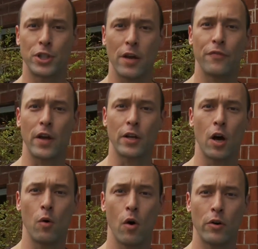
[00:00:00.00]
chef and
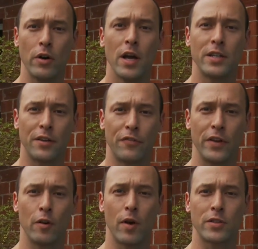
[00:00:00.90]
co-owner,
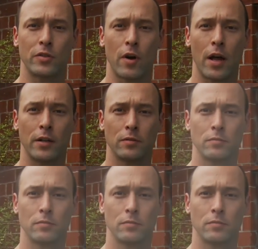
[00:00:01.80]
Tafia Restaurant.